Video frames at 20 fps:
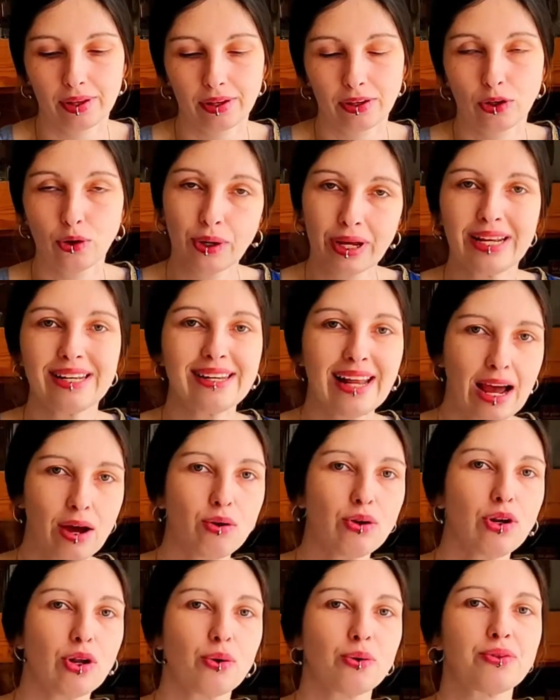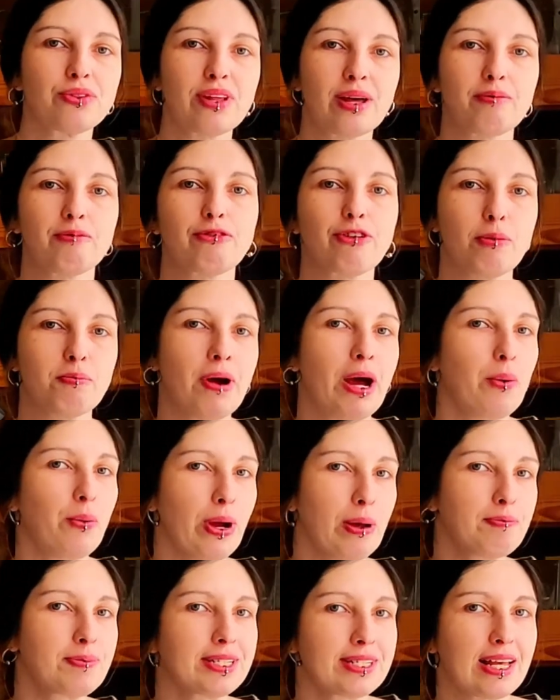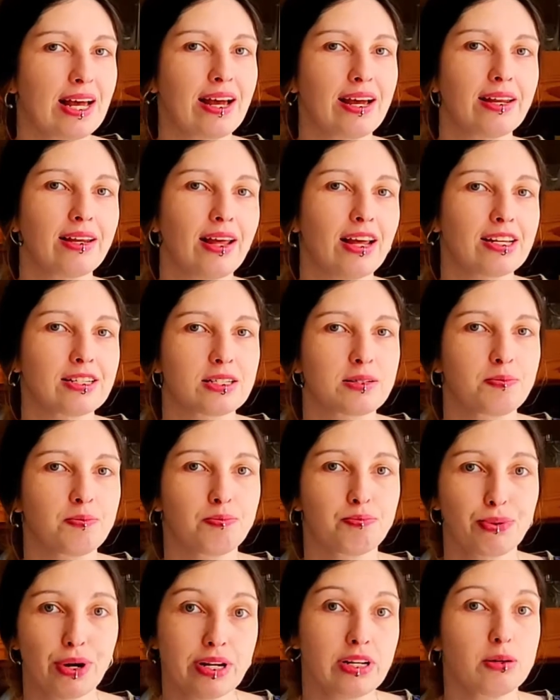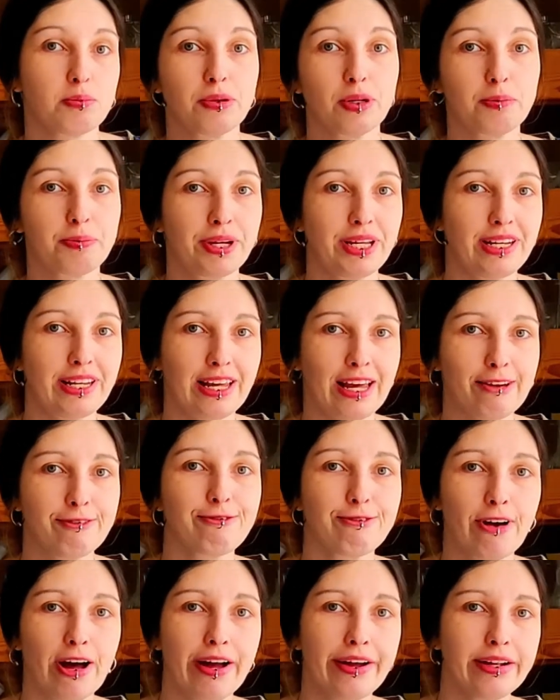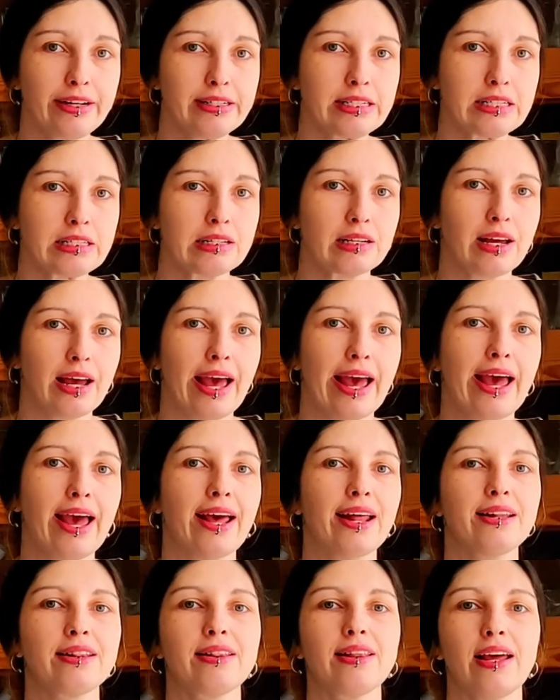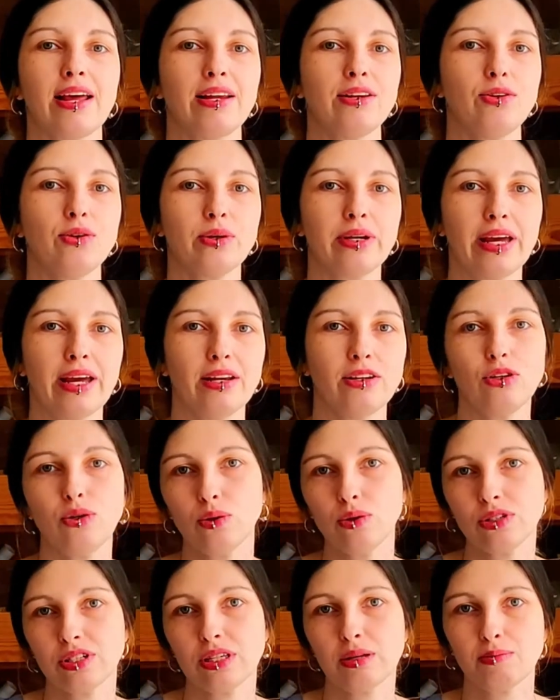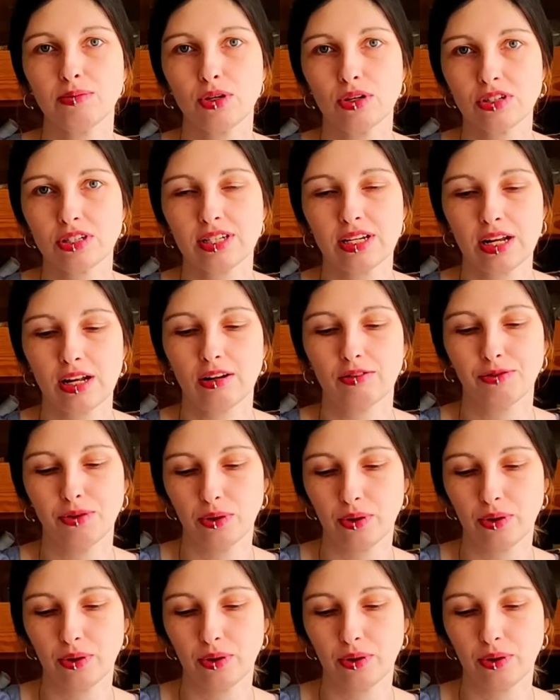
You can download them from my website as printable PDF files, and then you can use them yourself.